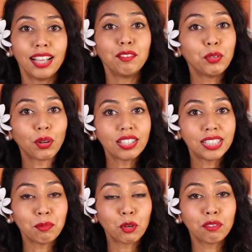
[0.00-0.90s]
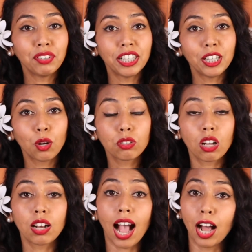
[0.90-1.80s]
If you want to see more videos
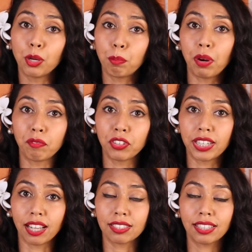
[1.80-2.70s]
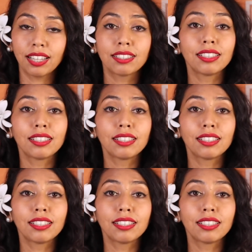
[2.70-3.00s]
on how to prep for dance gigs,